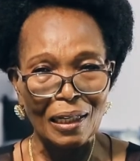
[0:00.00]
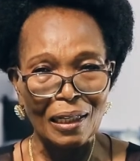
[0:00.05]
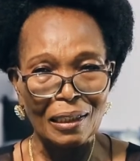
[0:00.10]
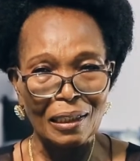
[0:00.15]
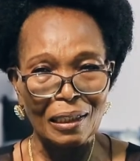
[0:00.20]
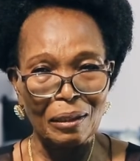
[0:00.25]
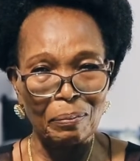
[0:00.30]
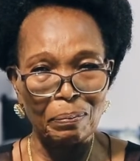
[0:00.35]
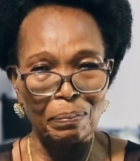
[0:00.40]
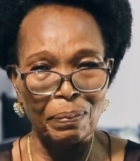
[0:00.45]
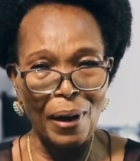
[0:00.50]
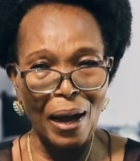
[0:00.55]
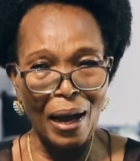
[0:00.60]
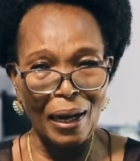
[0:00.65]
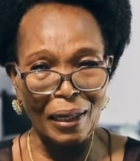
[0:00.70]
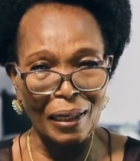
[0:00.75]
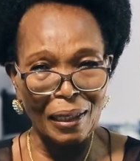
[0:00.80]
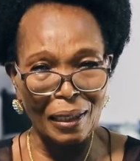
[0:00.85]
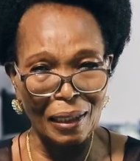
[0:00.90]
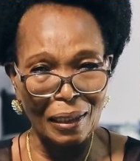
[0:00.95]
the
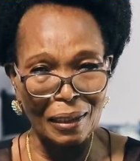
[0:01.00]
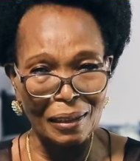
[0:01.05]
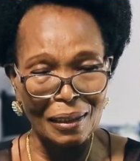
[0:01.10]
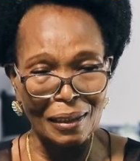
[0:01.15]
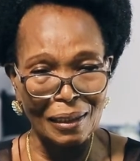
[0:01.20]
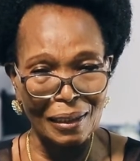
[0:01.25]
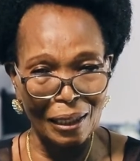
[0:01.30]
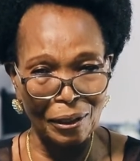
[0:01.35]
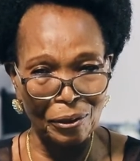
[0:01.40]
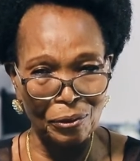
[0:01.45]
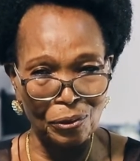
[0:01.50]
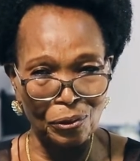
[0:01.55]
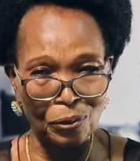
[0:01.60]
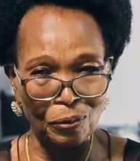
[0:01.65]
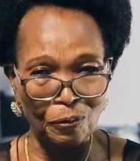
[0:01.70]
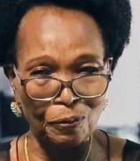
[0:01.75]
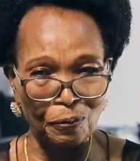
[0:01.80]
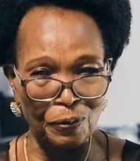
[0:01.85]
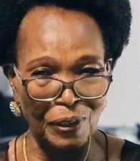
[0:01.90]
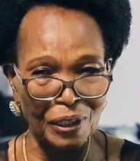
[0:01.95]
banking sector
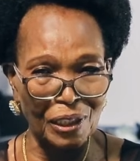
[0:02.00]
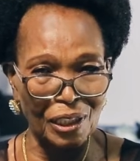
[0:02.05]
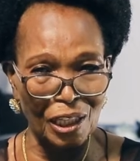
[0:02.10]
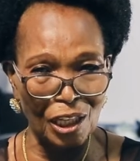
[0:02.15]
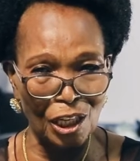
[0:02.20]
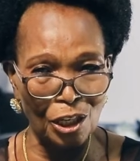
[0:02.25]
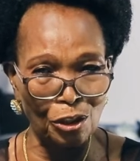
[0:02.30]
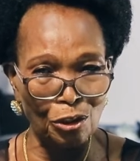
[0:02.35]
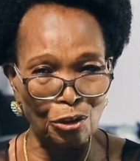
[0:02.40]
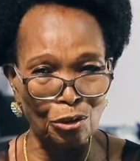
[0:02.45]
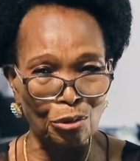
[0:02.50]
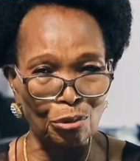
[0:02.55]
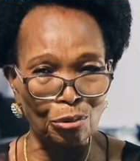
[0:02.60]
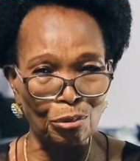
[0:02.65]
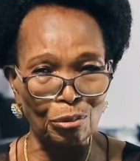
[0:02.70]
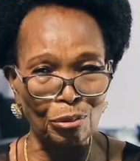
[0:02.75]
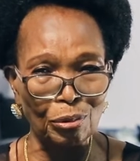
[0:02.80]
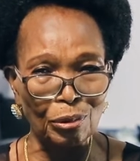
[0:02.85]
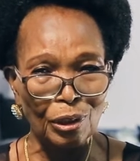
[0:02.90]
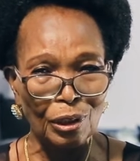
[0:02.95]
fits
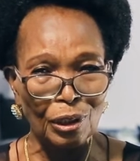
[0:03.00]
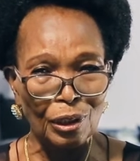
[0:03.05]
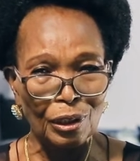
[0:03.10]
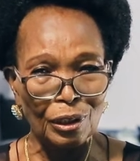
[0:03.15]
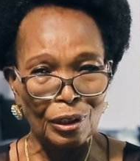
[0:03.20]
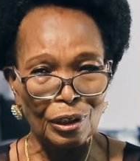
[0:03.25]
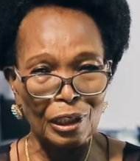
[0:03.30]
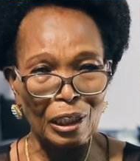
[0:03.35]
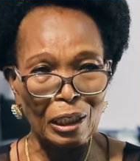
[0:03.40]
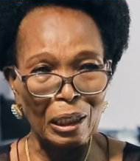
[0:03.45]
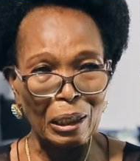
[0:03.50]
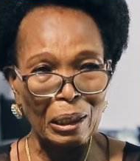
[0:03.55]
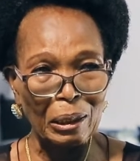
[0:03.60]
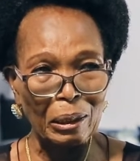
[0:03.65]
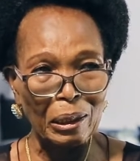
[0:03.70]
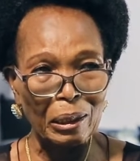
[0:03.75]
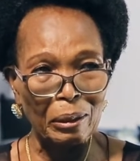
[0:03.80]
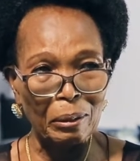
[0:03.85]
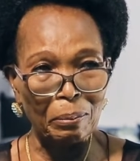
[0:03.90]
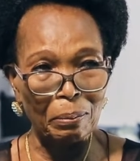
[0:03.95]
into the
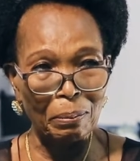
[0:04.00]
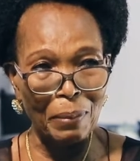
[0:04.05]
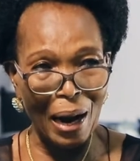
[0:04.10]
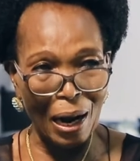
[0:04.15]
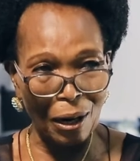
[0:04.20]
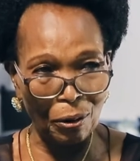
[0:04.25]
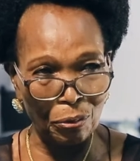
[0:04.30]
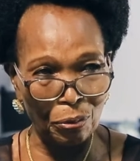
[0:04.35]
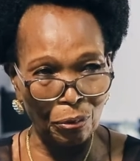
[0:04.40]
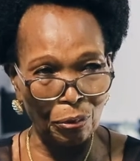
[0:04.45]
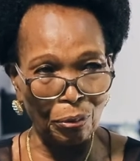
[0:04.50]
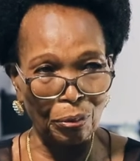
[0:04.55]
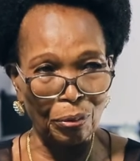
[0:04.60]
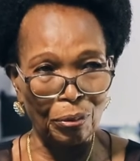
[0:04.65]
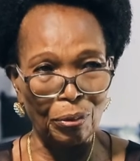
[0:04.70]
macro